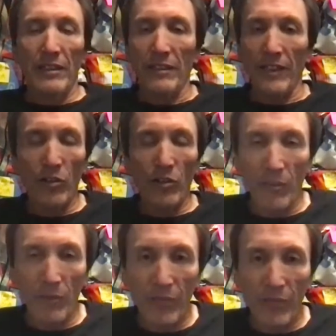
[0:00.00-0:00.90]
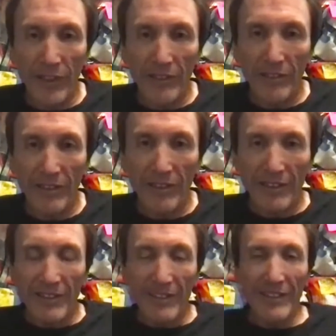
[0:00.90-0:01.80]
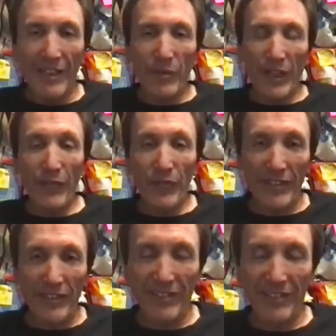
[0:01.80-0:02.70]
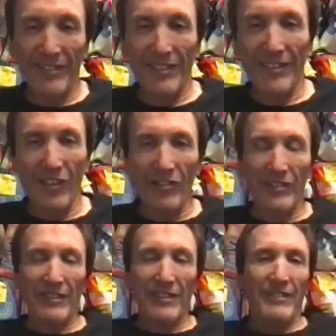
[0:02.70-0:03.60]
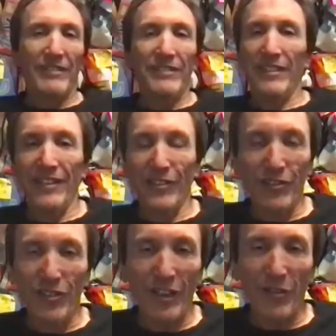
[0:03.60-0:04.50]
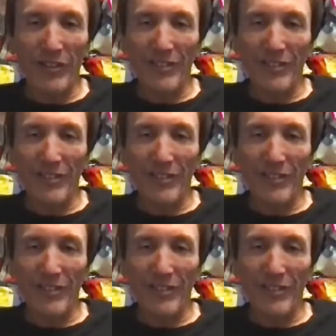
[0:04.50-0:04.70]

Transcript: they don't come with fins. You got to buy fins, 10 years ago, that